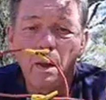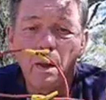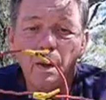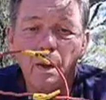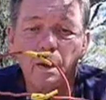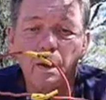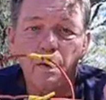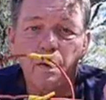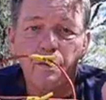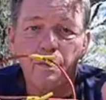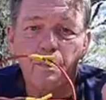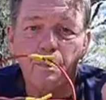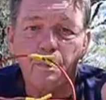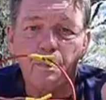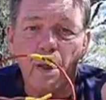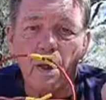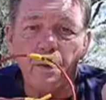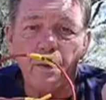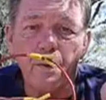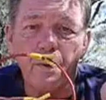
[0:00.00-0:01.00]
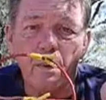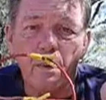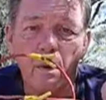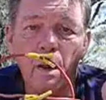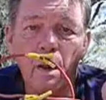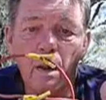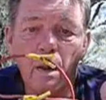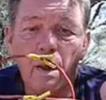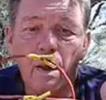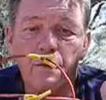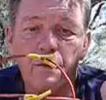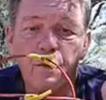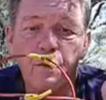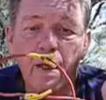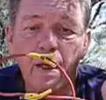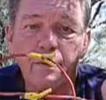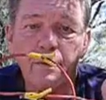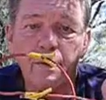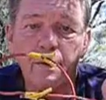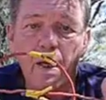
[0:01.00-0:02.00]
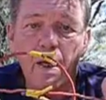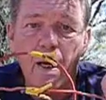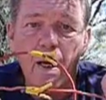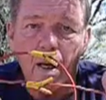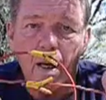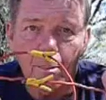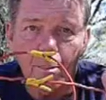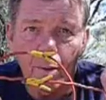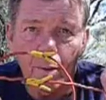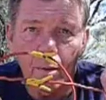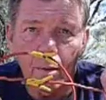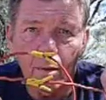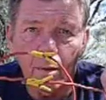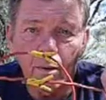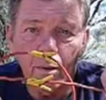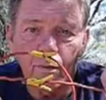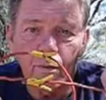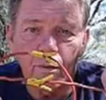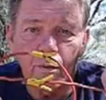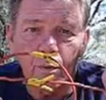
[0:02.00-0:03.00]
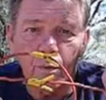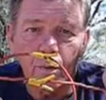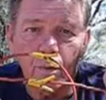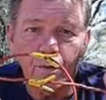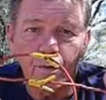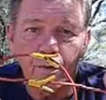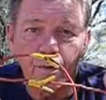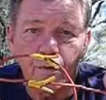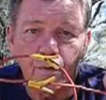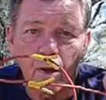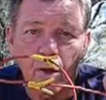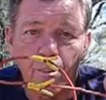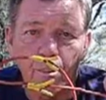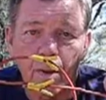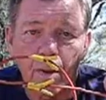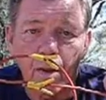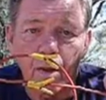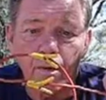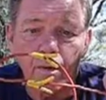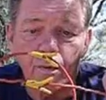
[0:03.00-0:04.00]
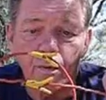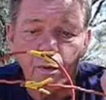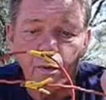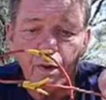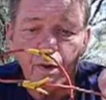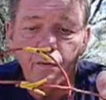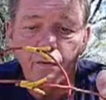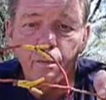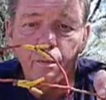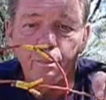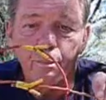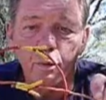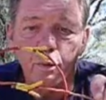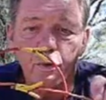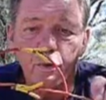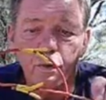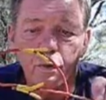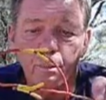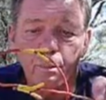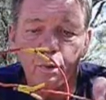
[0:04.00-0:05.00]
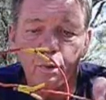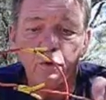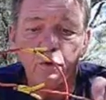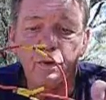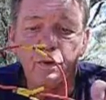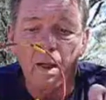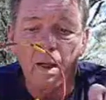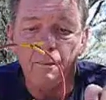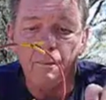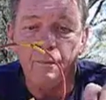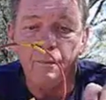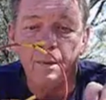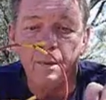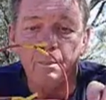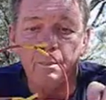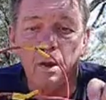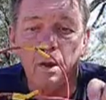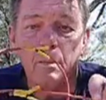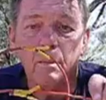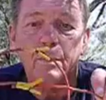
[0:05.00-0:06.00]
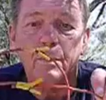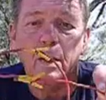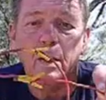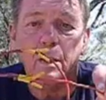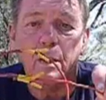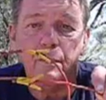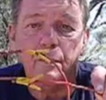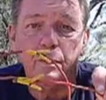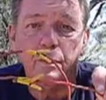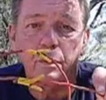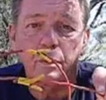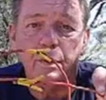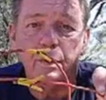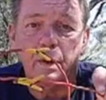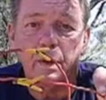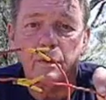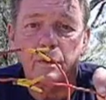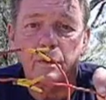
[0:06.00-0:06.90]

it is both attracted up towards the top part of the vortex and pushed up from the bottom part of the vortex.